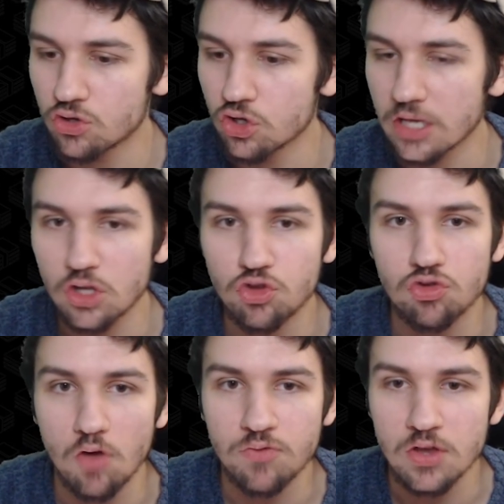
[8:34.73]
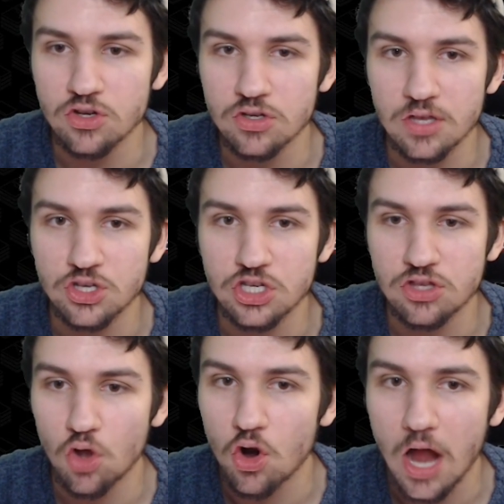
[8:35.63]
is the
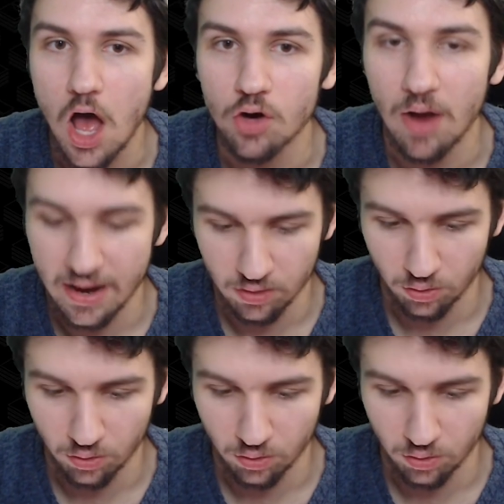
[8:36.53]
third Hog Rider in a